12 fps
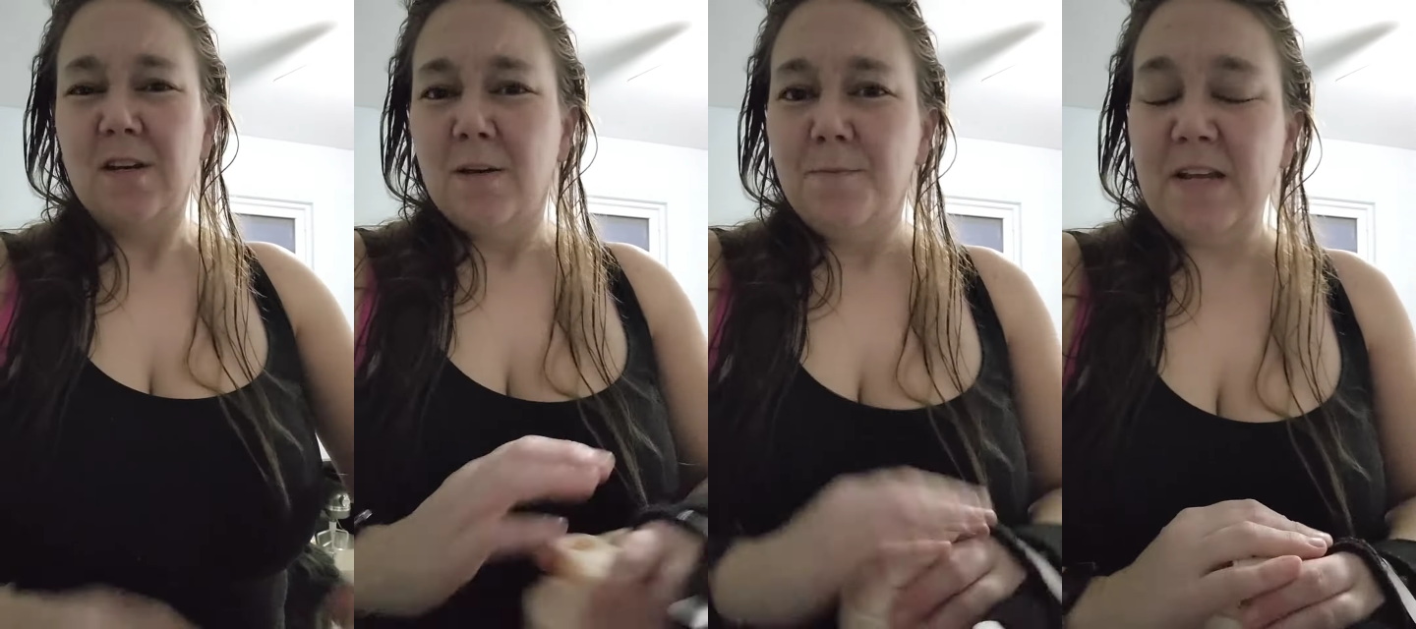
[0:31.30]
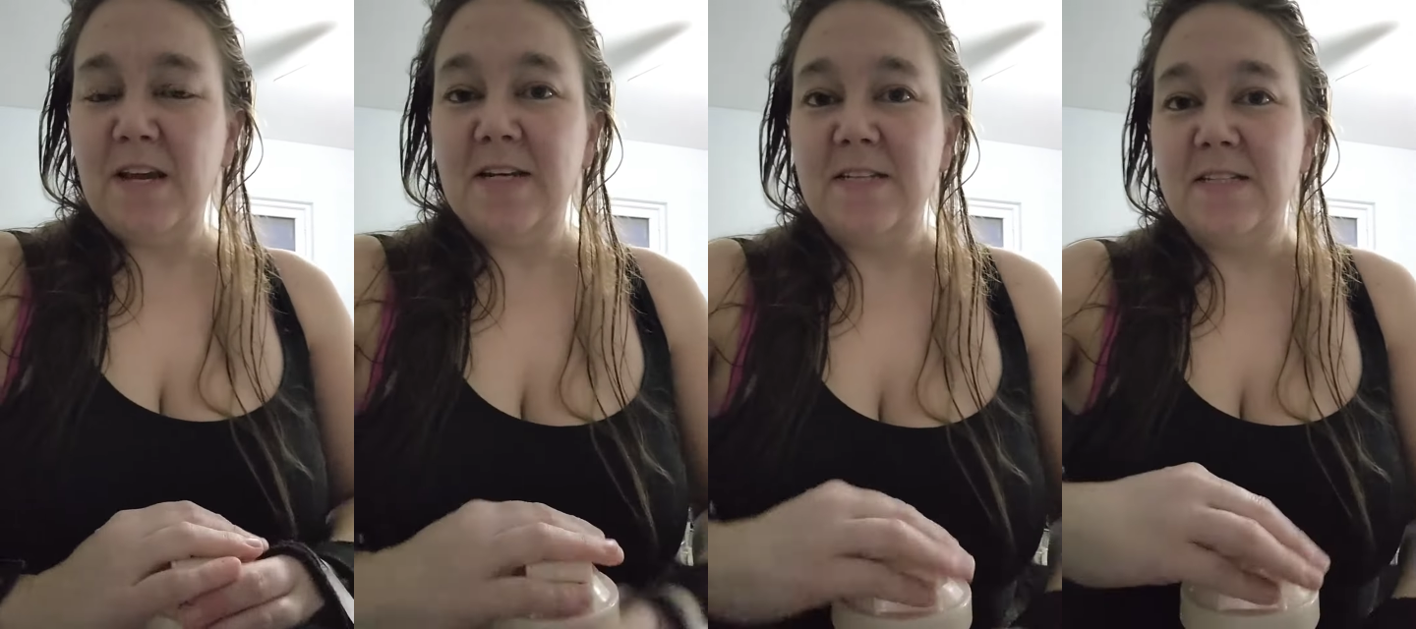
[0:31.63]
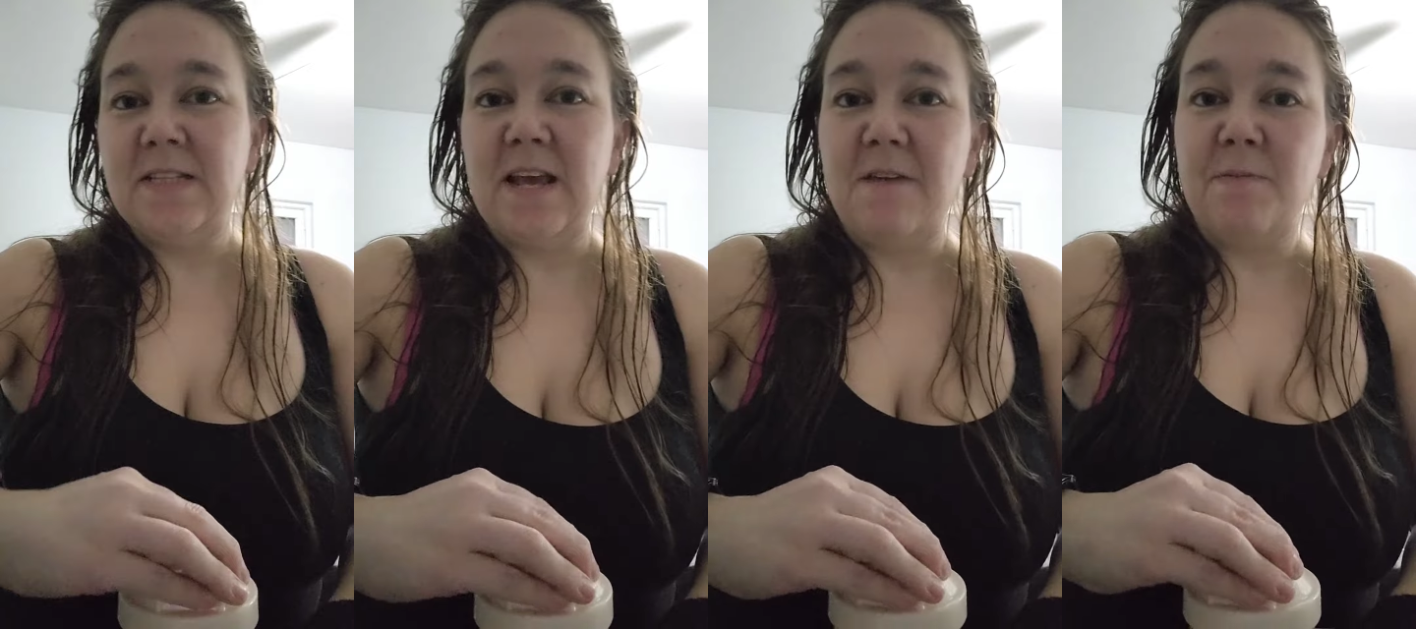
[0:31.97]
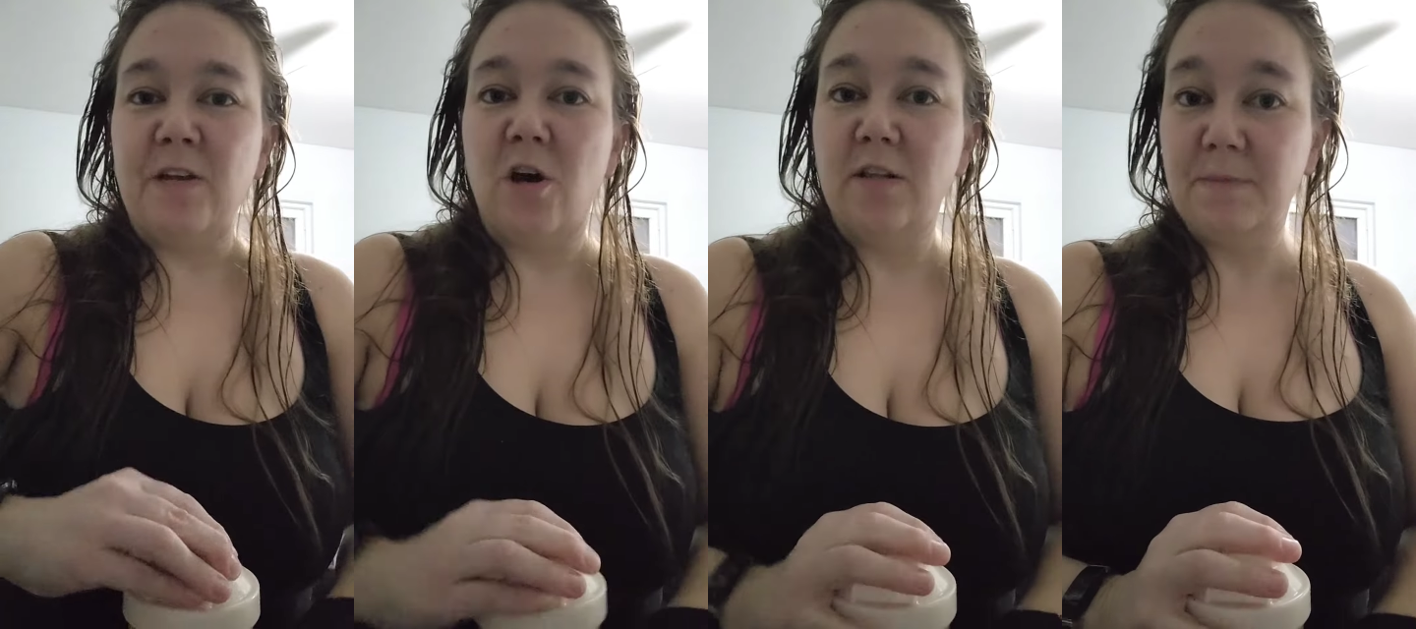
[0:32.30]
because they haven't
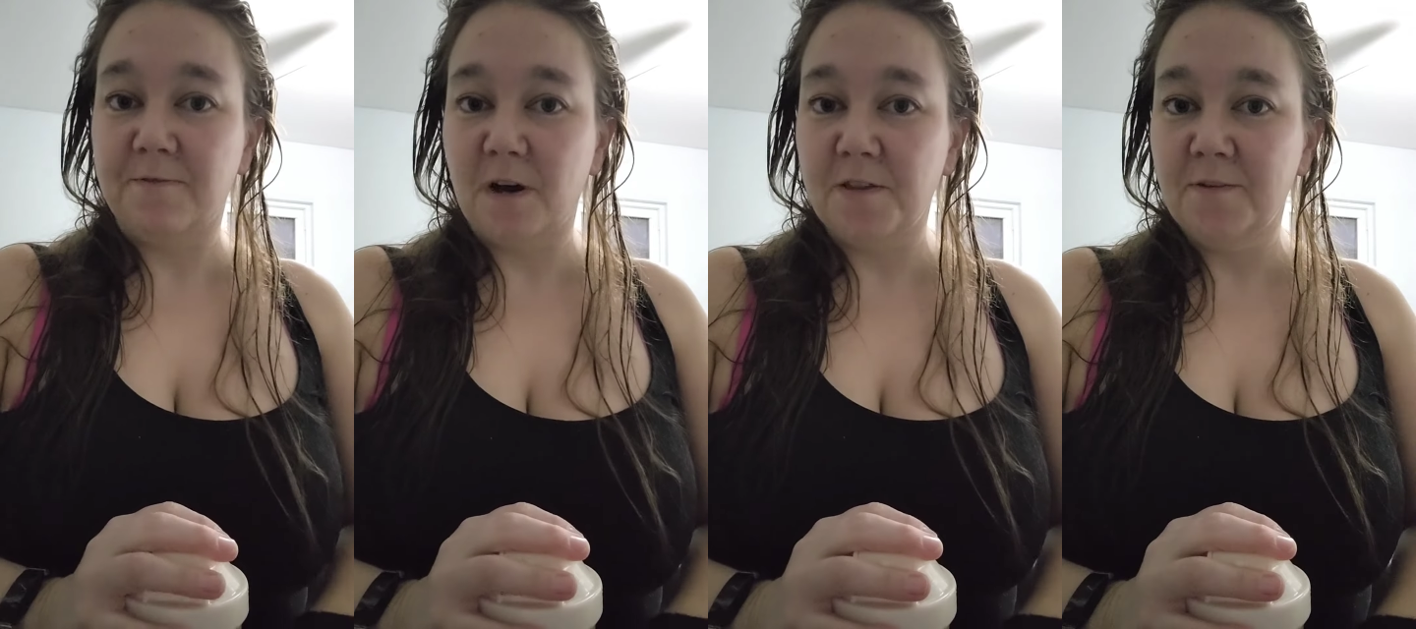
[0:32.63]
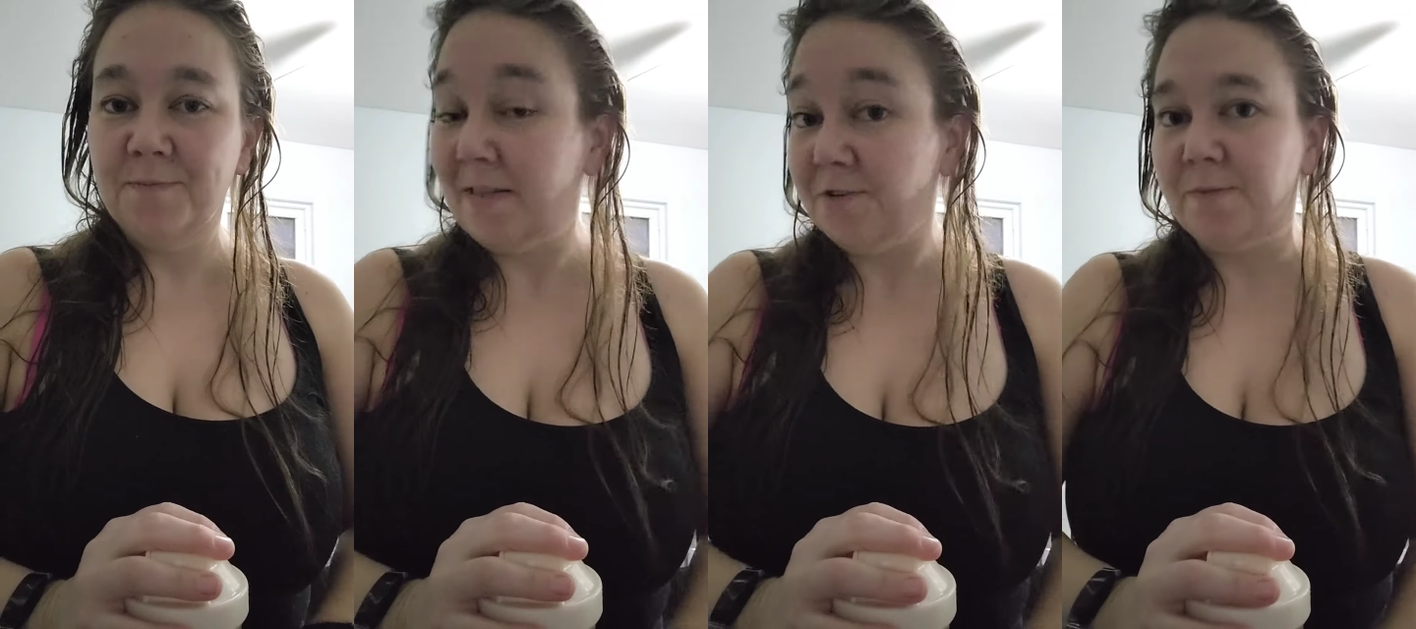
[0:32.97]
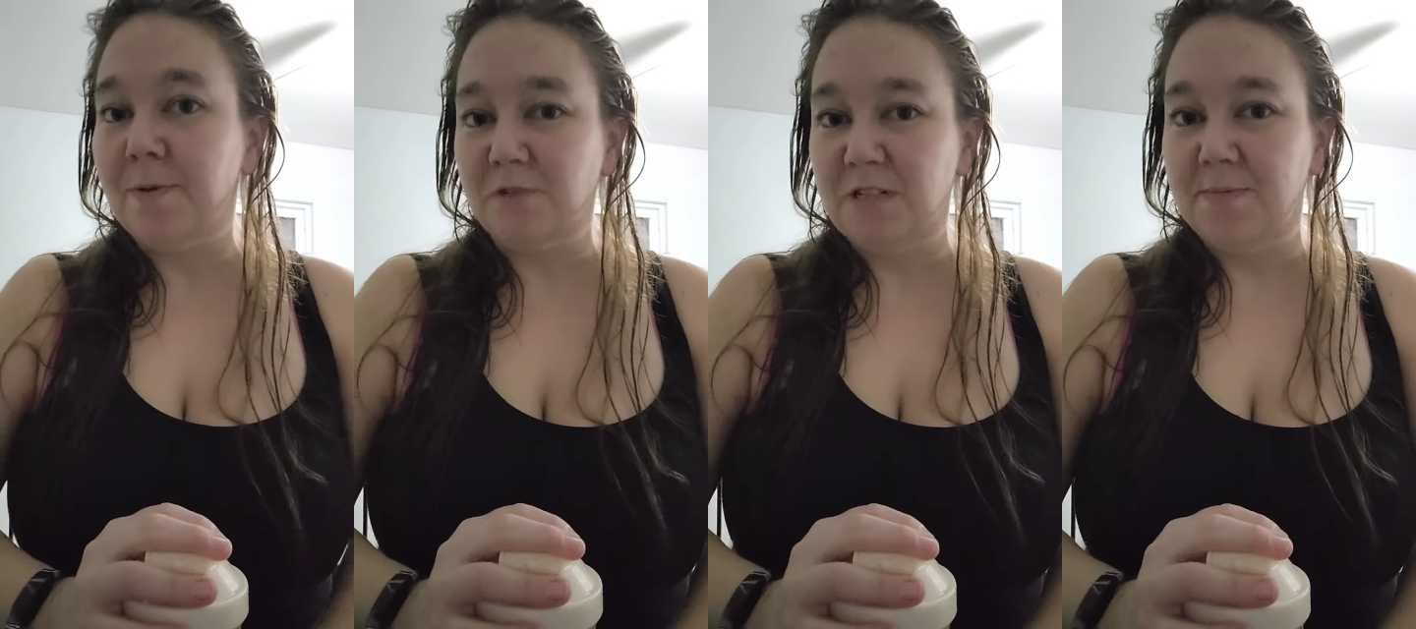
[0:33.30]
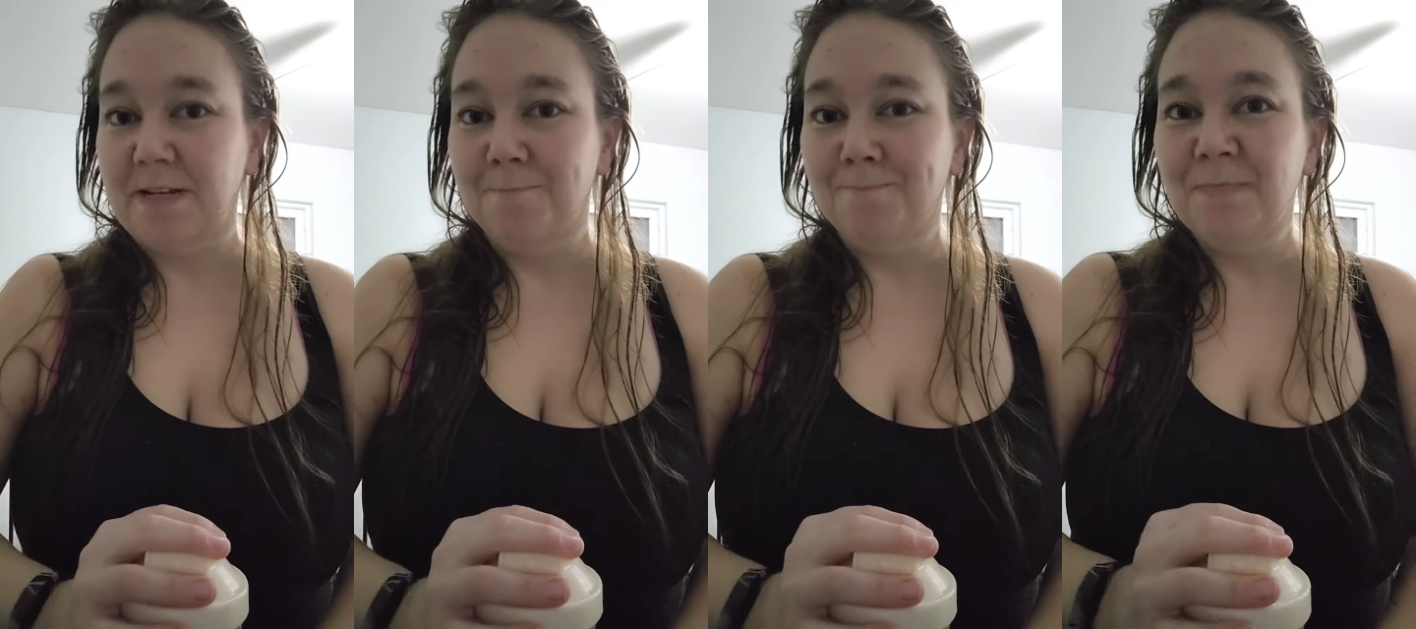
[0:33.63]
been calling my father, and they're supposed to be.